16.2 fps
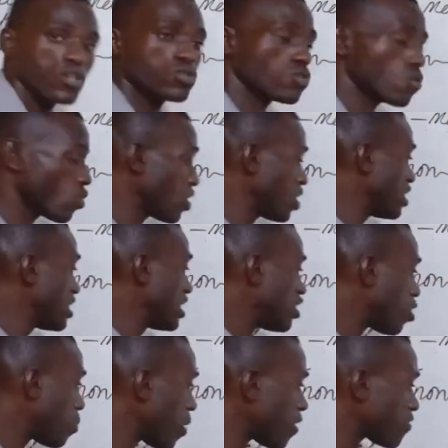So
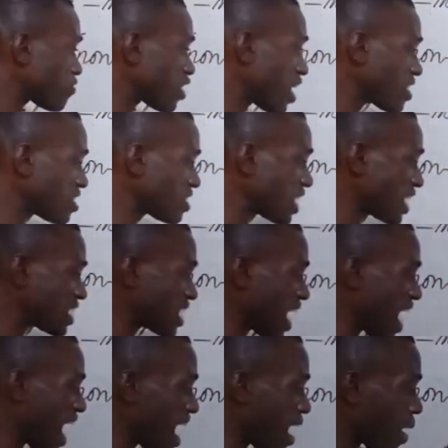the number of charges that
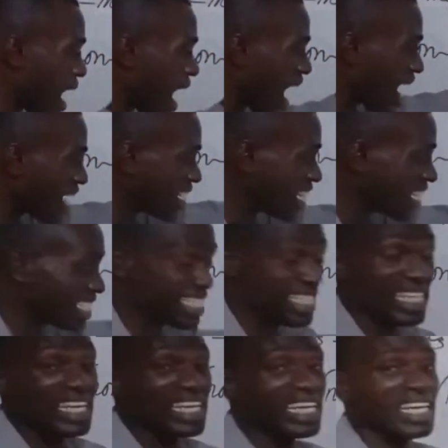are added
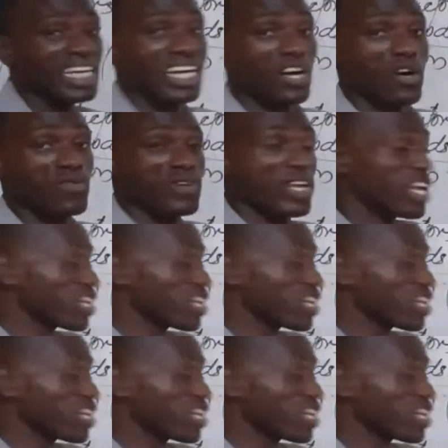here, of